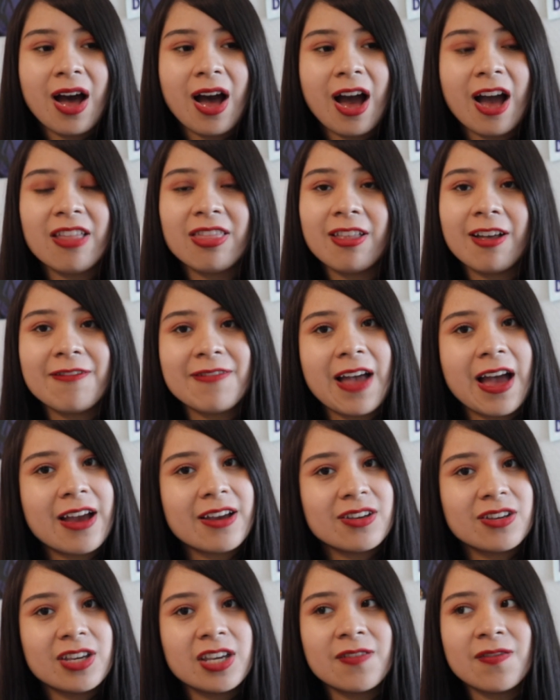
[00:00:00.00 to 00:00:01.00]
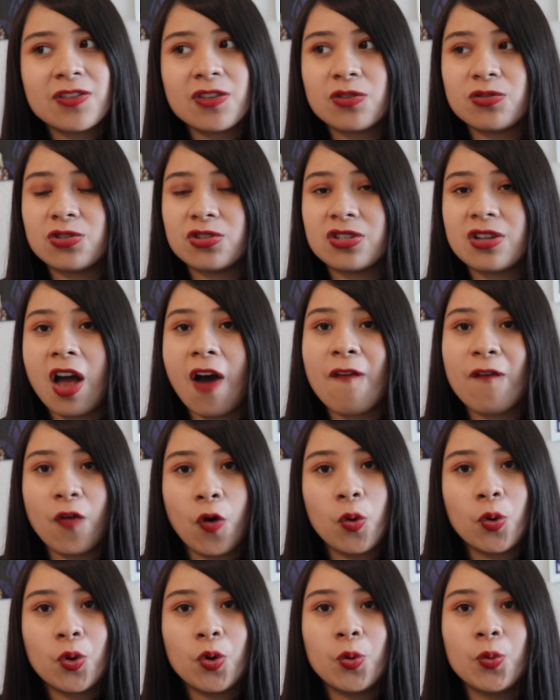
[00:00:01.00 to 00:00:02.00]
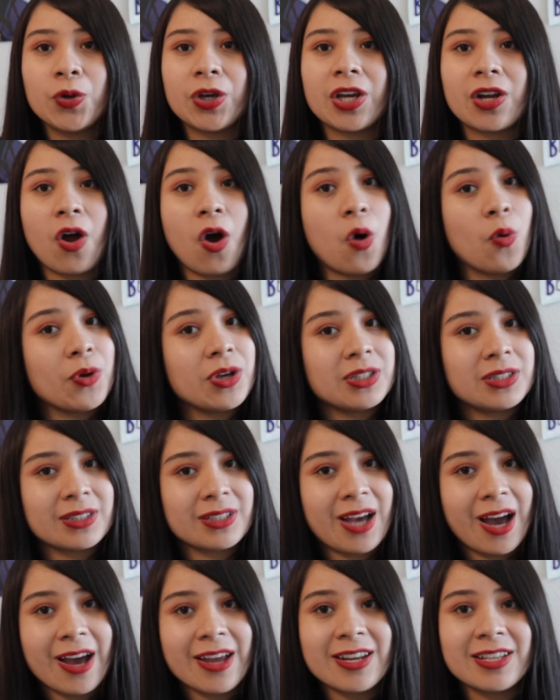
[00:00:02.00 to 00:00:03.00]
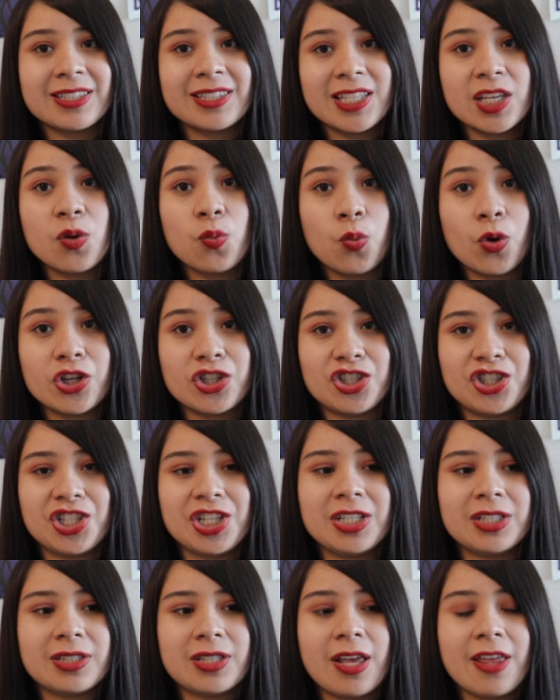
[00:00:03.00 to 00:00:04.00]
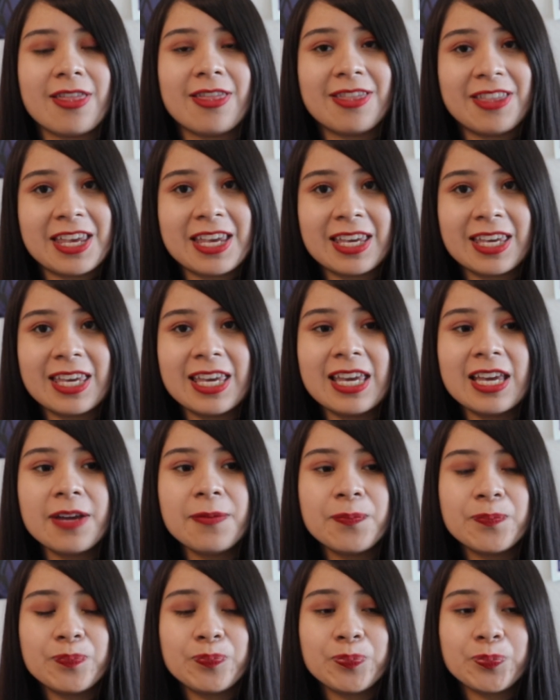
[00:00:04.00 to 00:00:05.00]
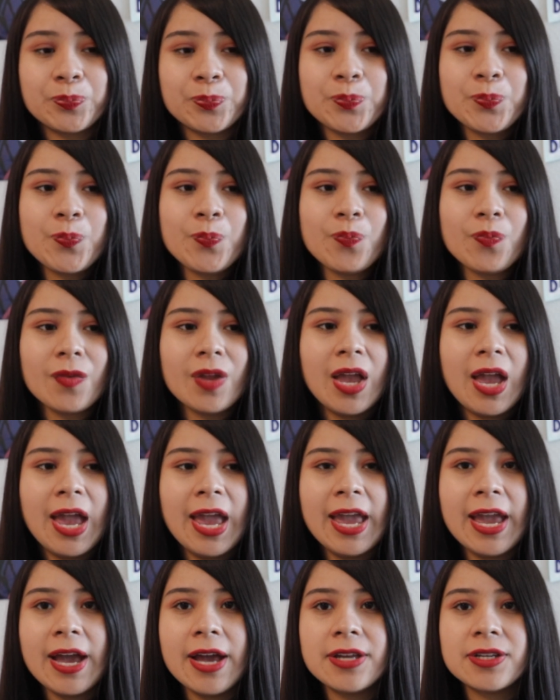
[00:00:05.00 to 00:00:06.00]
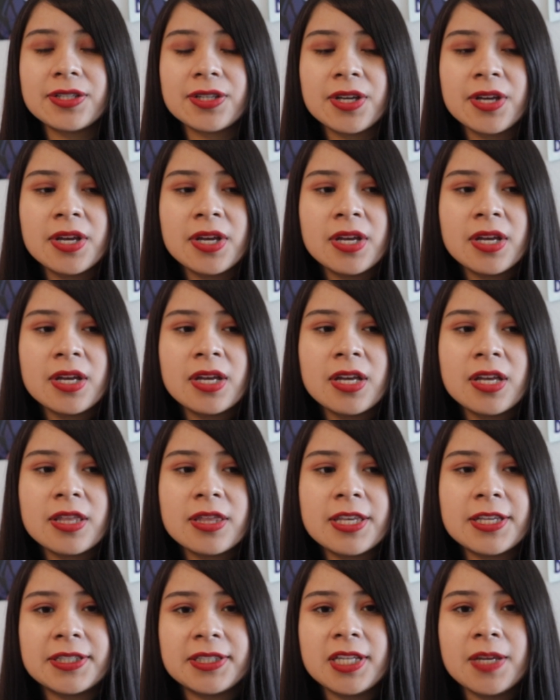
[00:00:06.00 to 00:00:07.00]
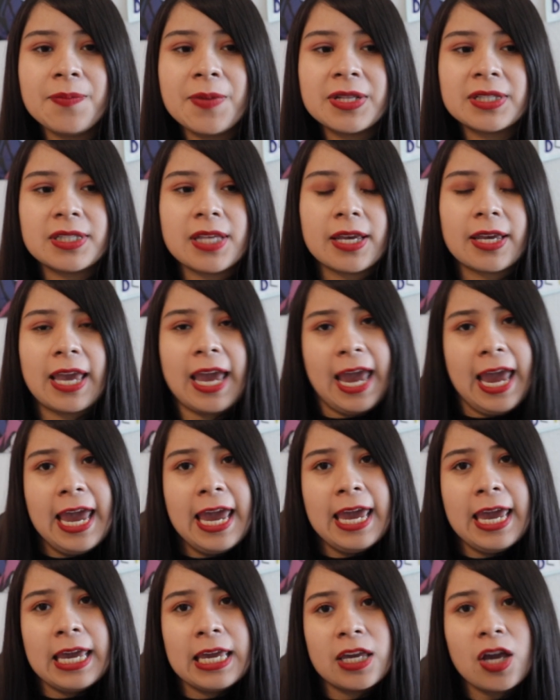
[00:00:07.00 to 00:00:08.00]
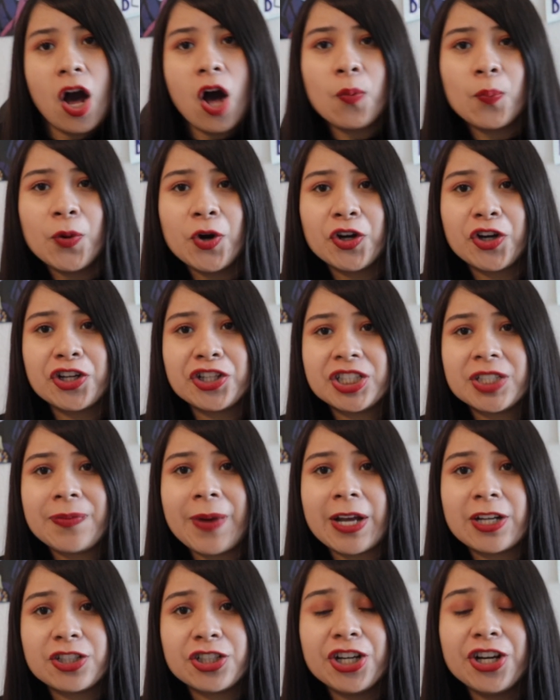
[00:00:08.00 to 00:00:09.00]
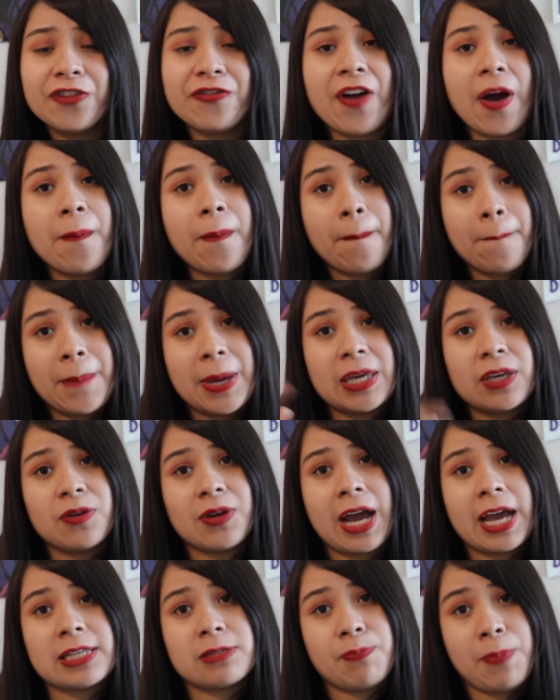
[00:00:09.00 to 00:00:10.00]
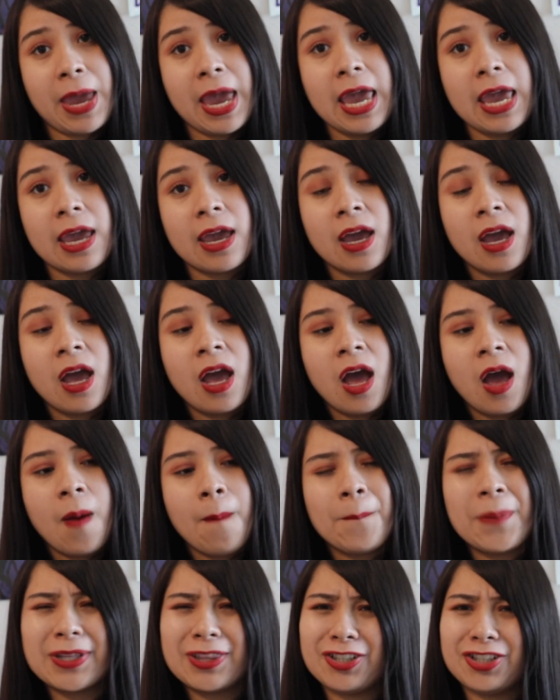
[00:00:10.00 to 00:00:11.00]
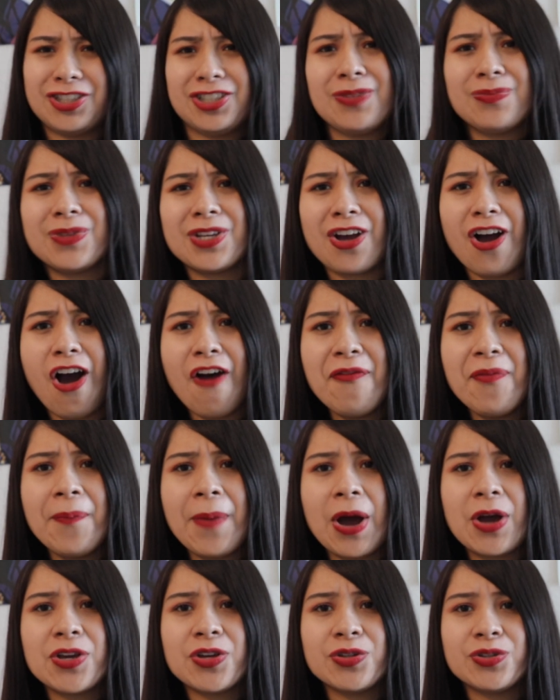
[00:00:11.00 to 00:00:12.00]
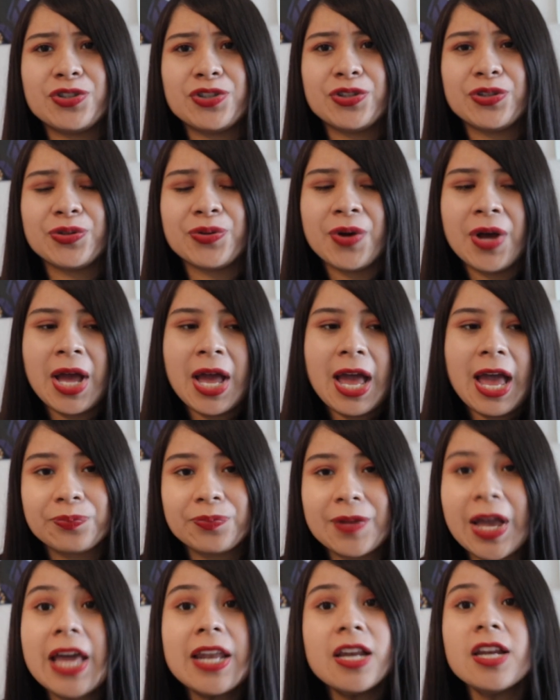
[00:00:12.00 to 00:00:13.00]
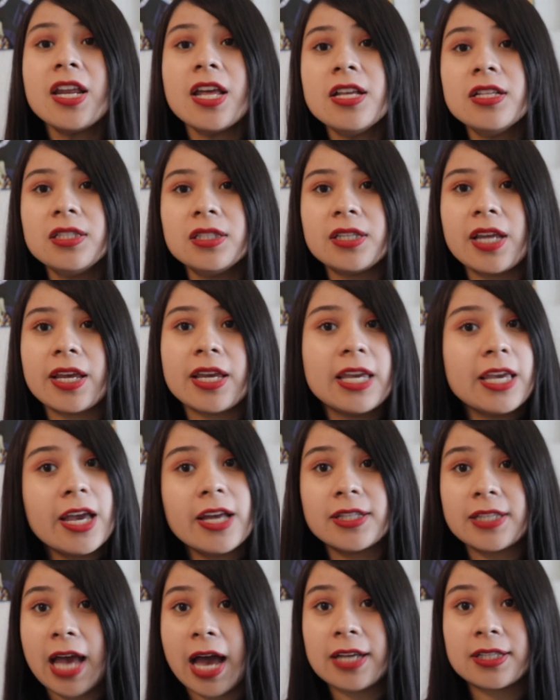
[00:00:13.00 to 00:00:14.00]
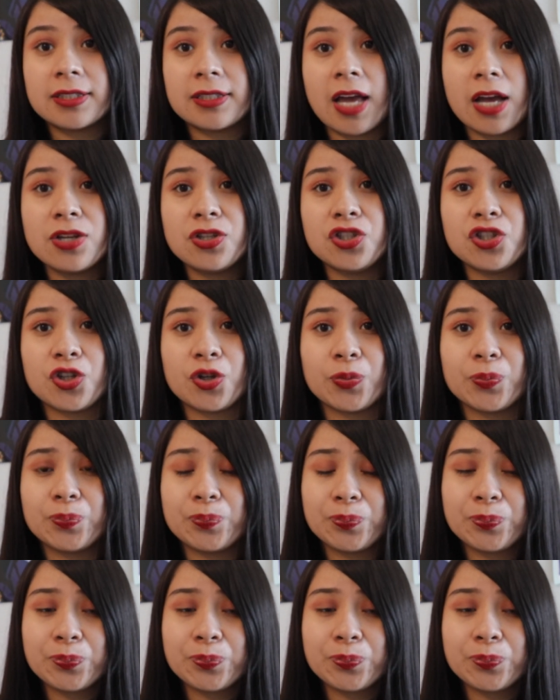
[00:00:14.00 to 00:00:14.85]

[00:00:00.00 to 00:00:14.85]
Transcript: I love that even though she's not vocal, we can always kind of see what she's thinking. And this demon's like, hey, y'all broke into my turf, I'm gonna make you guys pay, but there's something off about you two. And in an instant he attacks Tanjiro.